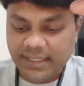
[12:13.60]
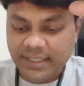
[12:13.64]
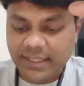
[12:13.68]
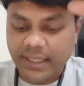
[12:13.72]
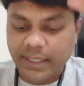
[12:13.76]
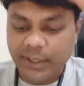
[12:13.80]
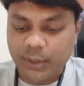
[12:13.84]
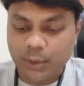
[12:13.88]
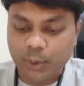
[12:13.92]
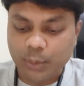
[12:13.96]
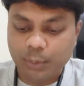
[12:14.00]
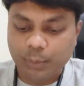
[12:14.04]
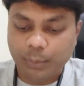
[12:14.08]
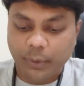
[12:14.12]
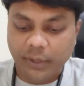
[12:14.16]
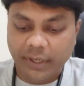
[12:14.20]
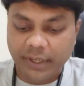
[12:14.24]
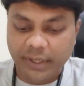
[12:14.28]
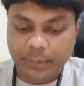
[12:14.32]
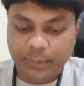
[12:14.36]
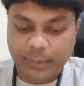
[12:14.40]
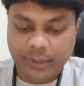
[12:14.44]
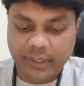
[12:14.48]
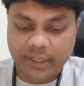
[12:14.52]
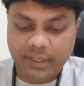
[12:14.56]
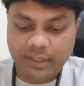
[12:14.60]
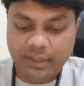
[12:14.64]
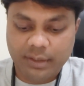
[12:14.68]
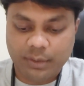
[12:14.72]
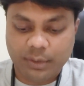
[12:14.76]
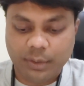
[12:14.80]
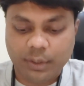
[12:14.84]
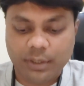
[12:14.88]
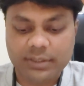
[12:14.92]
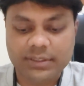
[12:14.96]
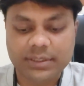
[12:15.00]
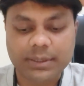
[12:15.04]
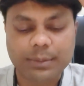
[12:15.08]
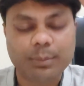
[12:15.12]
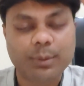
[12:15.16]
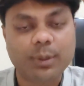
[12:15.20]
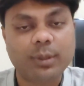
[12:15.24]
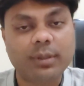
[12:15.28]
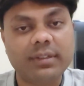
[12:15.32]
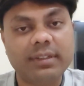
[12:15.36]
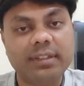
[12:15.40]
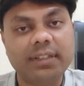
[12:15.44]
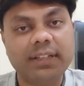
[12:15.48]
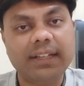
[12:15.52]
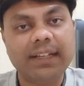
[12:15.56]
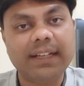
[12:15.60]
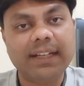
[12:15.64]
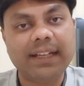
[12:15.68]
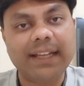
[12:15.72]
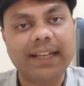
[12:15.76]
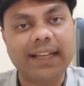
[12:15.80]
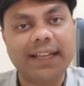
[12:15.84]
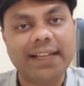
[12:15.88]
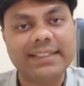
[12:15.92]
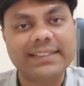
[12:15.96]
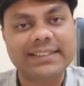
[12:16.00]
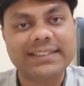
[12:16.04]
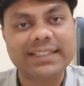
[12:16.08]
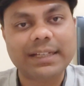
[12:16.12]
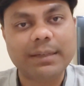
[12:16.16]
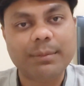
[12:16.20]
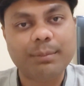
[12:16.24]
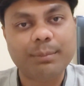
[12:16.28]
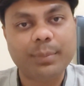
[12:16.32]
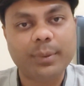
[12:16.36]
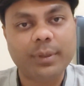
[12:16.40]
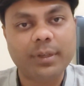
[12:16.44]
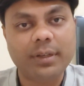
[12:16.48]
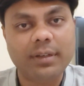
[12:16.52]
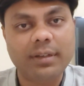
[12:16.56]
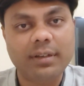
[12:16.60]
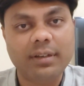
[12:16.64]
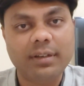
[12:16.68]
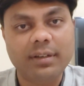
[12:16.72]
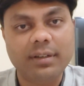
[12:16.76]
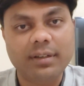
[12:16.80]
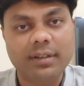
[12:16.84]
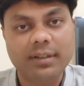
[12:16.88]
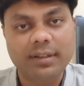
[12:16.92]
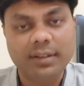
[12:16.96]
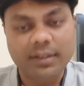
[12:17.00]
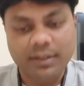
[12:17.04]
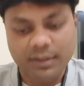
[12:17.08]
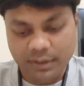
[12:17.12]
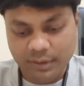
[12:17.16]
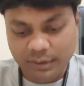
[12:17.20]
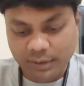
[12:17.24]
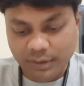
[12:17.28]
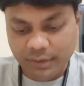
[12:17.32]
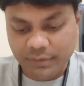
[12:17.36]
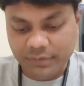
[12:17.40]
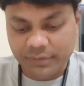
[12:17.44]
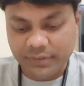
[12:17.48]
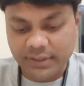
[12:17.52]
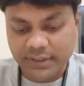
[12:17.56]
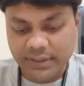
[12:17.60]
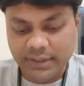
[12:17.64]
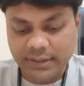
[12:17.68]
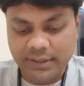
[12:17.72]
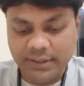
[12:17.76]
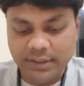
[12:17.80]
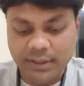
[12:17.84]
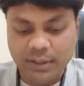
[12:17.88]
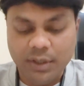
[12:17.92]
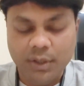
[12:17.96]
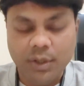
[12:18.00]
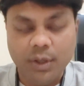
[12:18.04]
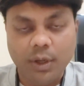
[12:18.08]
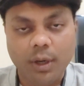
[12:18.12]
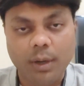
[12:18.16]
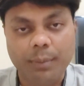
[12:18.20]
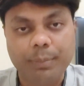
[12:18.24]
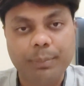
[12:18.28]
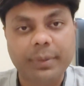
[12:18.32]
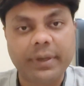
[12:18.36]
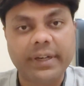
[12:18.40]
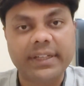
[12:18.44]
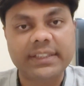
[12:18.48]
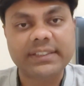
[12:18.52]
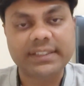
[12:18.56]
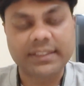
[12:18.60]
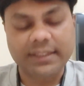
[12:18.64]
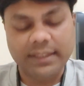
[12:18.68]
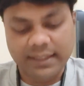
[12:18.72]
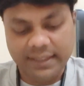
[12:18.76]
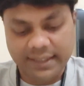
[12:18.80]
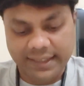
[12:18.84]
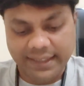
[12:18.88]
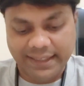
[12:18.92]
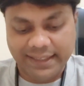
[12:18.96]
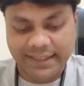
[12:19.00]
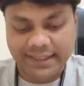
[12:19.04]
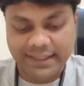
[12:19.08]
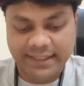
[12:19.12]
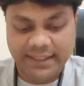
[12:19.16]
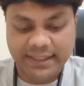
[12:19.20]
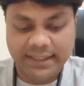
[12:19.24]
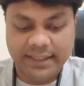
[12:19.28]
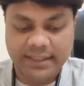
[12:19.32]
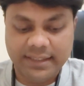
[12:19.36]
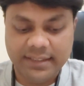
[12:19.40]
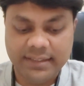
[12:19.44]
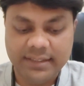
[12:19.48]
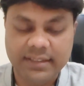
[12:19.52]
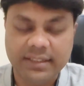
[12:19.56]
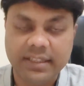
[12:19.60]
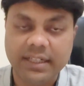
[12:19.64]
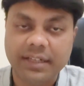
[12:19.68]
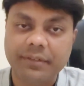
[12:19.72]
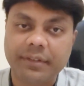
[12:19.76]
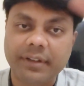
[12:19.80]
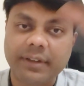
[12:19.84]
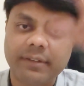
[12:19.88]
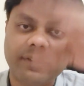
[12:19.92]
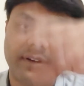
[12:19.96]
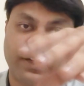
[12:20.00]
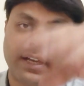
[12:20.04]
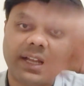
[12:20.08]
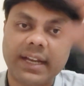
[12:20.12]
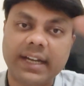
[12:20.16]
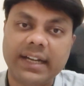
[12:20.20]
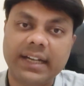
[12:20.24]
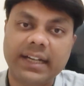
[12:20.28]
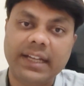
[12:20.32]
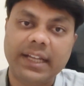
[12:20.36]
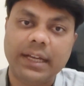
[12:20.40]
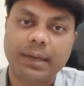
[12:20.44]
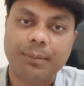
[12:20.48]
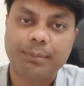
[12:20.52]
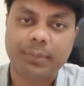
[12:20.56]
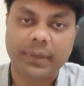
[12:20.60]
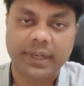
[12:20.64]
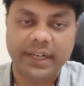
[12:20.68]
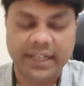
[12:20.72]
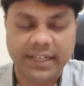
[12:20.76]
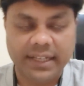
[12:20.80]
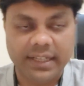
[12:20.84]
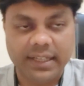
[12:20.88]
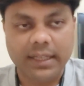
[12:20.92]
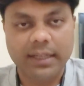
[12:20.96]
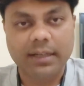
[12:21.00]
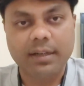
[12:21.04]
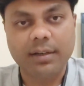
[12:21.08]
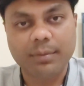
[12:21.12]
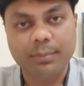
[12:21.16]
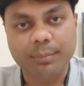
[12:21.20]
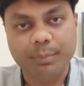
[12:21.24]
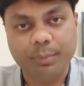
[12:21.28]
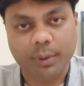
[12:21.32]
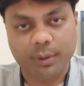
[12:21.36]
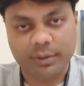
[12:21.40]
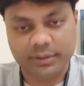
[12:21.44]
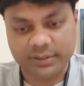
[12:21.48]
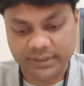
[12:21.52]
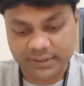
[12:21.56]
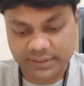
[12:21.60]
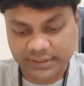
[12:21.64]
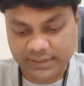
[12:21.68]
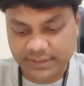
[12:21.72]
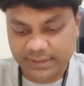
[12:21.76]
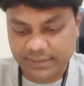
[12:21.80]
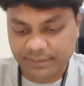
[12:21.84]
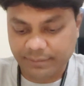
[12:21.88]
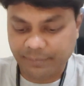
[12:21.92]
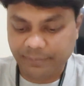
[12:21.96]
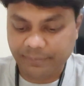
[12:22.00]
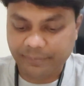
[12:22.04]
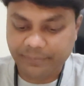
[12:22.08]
Then 2.1 talks about the example of the operational technique that we have currently applied in our process.